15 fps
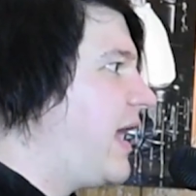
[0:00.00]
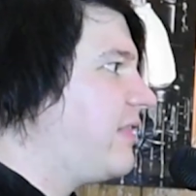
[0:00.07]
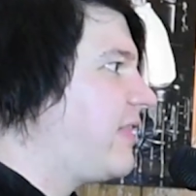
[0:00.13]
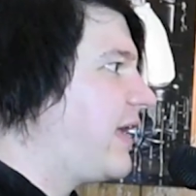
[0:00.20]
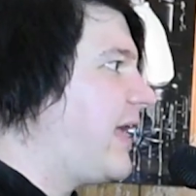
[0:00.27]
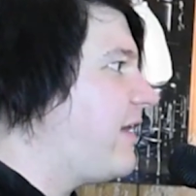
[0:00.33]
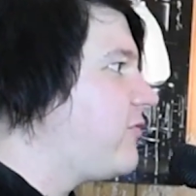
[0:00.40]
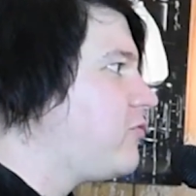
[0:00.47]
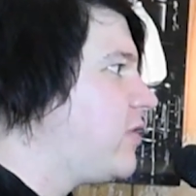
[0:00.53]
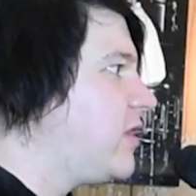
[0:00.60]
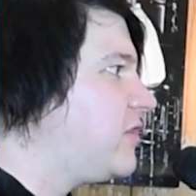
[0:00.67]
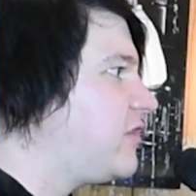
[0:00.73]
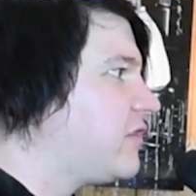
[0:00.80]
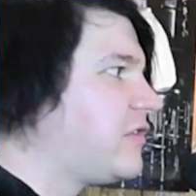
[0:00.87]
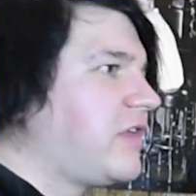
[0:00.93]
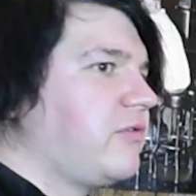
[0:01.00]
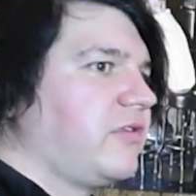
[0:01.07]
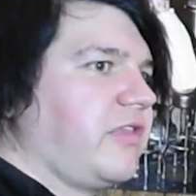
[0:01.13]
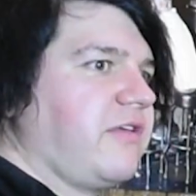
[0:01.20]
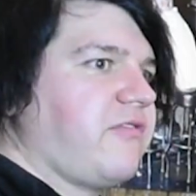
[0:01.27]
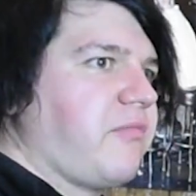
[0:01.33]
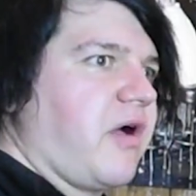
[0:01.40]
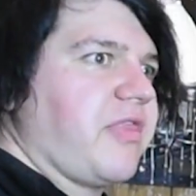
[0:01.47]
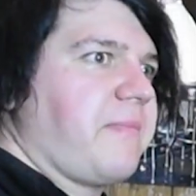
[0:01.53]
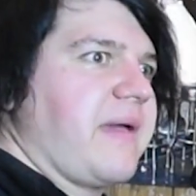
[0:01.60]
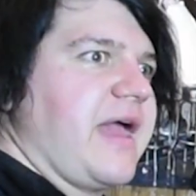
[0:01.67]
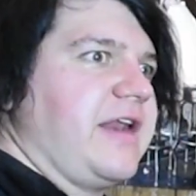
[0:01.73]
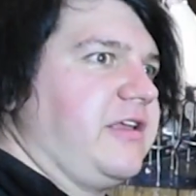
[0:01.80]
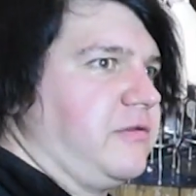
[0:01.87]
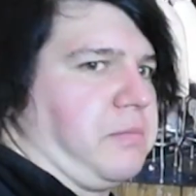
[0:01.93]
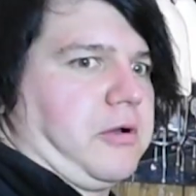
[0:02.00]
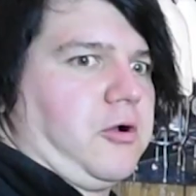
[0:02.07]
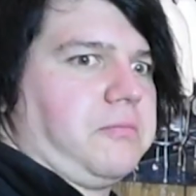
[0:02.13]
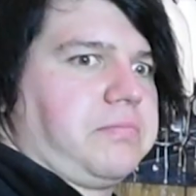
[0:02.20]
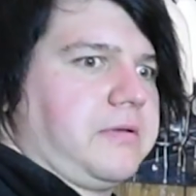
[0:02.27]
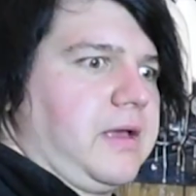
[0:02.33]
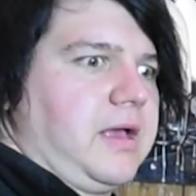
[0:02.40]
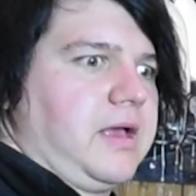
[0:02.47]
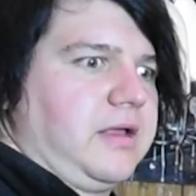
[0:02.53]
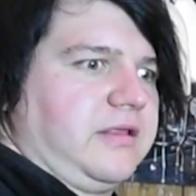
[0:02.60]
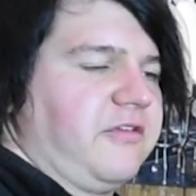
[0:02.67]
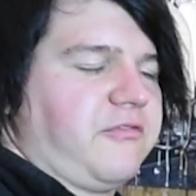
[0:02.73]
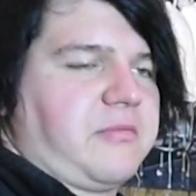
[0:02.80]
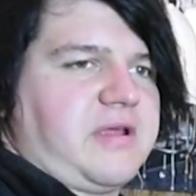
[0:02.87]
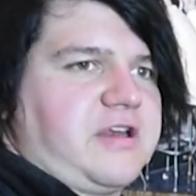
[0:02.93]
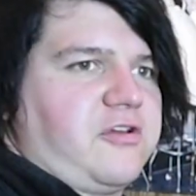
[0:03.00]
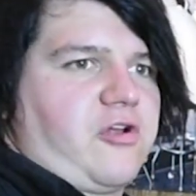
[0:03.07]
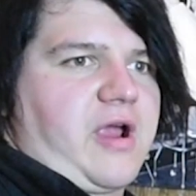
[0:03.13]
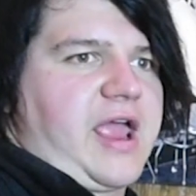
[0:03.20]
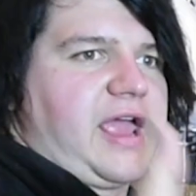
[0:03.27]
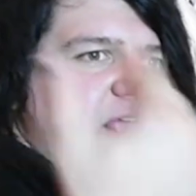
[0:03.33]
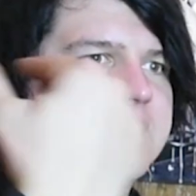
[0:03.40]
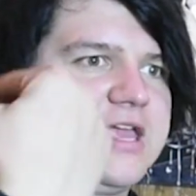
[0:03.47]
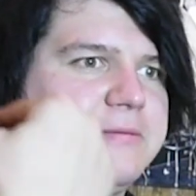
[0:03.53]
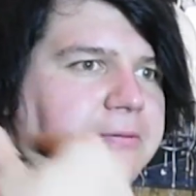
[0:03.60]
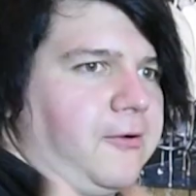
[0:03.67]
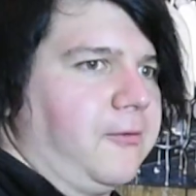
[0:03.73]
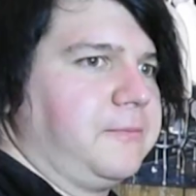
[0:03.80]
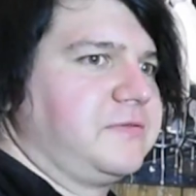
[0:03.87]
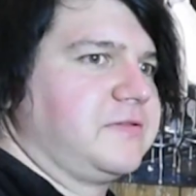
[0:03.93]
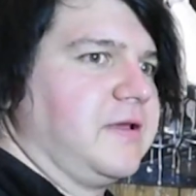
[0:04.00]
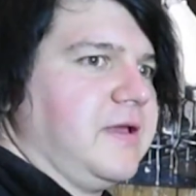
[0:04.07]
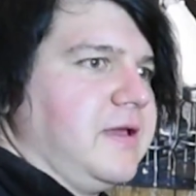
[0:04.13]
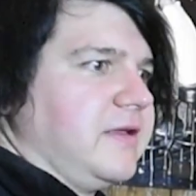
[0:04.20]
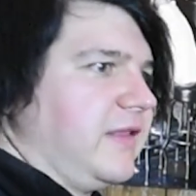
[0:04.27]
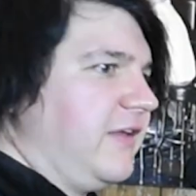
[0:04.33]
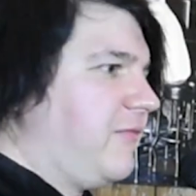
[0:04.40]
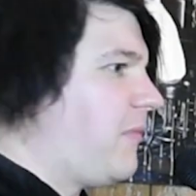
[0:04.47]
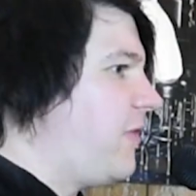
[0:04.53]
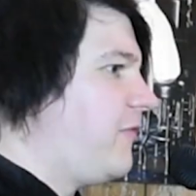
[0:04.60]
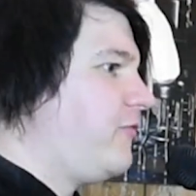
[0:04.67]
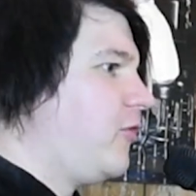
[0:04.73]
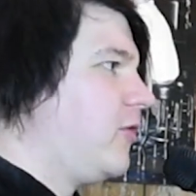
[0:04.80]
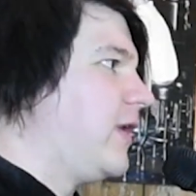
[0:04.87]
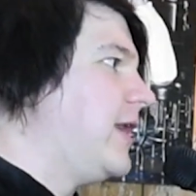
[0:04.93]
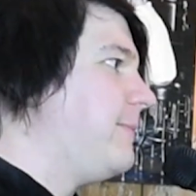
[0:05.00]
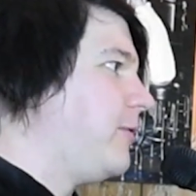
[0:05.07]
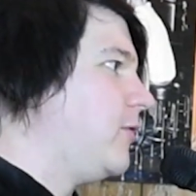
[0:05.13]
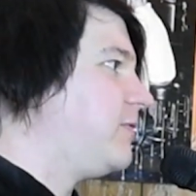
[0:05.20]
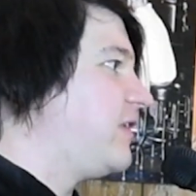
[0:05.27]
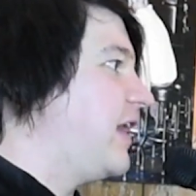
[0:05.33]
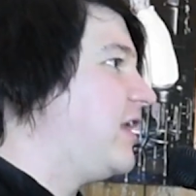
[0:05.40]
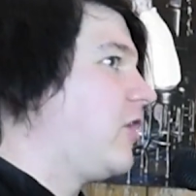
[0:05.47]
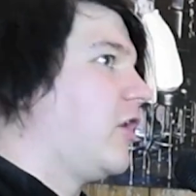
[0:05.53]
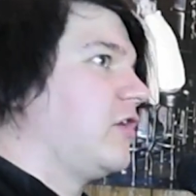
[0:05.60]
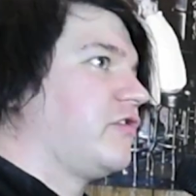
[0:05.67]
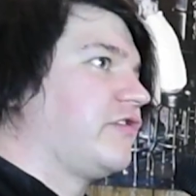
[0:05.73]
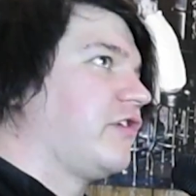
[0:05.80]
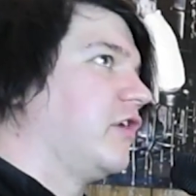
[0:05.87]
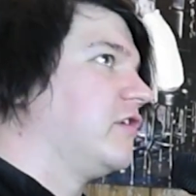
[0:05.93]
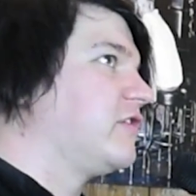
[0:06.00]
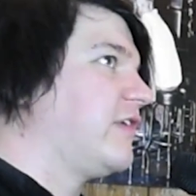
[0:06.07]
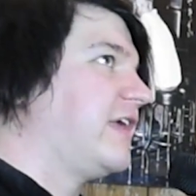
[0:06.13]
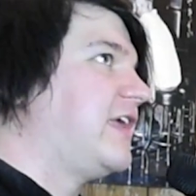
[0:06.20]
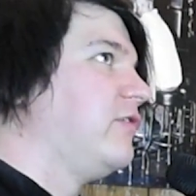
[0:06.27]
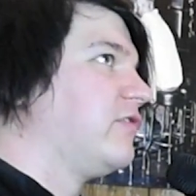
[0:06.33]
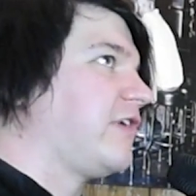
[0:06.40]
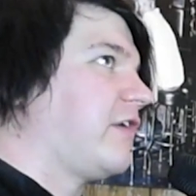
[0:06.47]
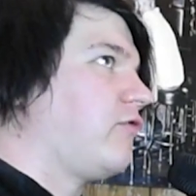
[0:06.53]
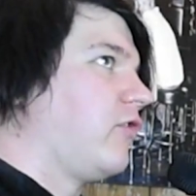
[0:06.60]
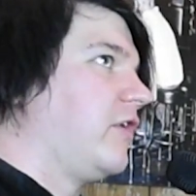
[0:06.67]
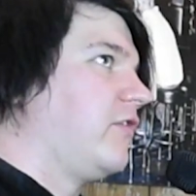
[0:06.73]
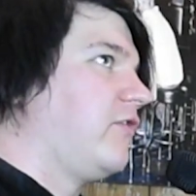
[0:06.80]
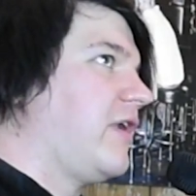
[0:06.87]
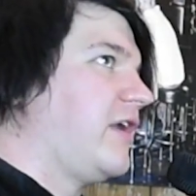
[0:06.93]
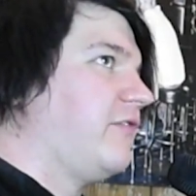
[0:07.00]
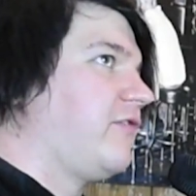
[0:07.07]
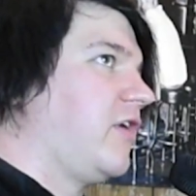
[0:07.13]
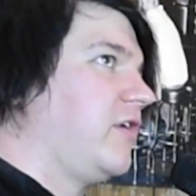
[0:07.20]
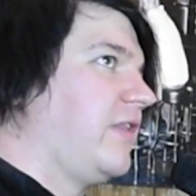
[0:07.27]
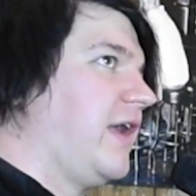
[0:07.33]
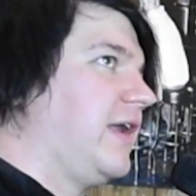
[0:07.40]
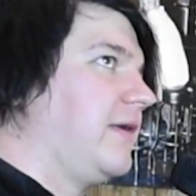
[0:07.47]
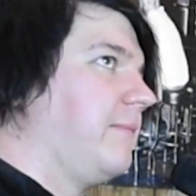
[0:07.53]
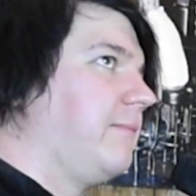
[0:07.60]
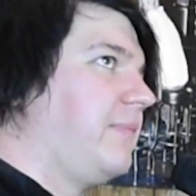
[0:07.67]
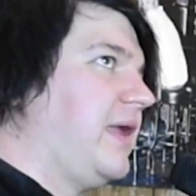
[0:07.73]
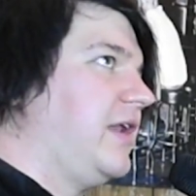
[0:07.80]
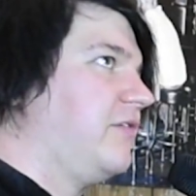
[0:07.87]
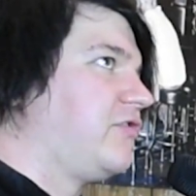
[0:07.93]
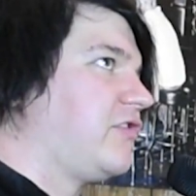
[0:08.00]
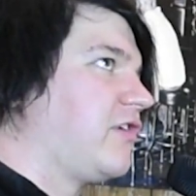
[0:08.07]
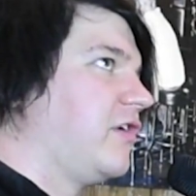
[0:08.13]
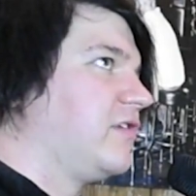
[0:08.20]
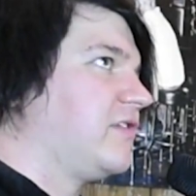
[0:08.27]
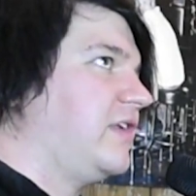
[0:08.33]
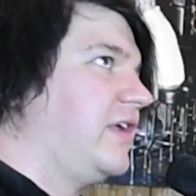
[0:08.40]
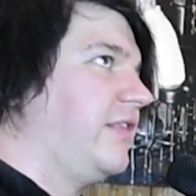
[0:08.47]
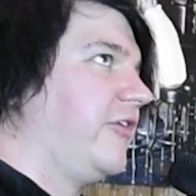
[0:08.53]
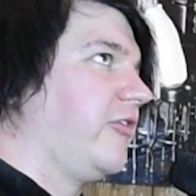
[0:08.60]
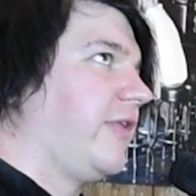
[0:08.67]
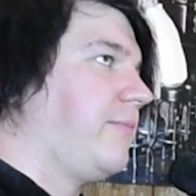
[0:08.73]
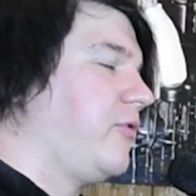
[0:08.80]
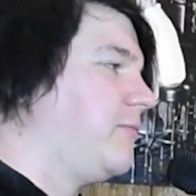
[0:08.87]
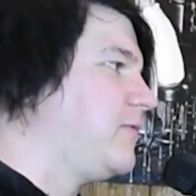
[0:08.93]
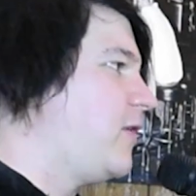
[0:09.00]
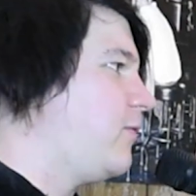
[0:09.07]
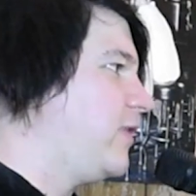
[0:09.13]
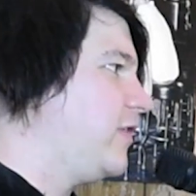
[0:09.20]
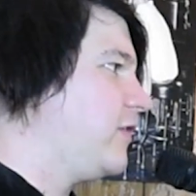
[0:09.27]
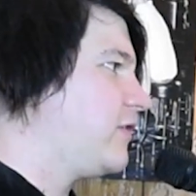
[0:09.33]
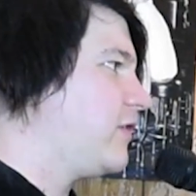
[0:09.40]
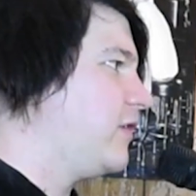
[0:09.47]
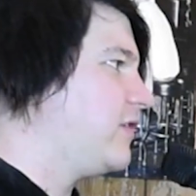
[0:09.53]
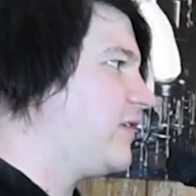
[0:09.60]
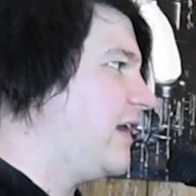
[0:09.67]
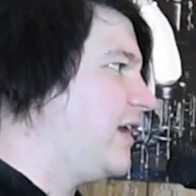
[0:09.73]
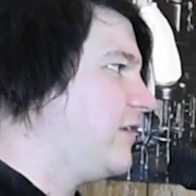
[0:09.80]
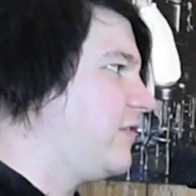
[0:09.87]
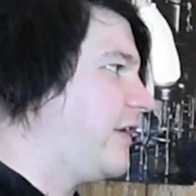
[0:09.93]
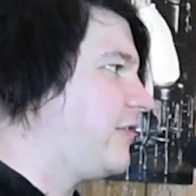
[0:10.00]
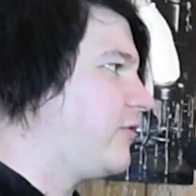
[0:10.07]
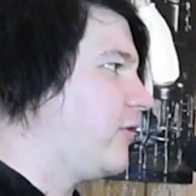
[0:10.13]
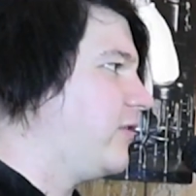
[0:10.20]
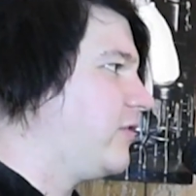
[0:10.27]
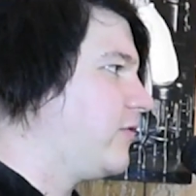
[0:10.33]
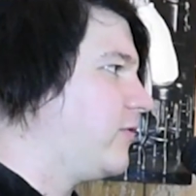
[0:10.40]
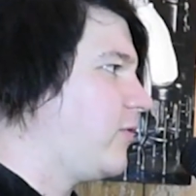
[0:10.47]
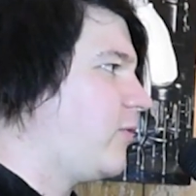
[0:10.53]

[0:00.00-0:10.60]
Like everywhere, just he would leave him on the bed, he'd poop, leave him in your hand, he poops, leave him on the floor, he poops, in our shirts, like he was like rolling around in our like bin of shirts, and he literally pooped on one of the shirts. I had to like throw it through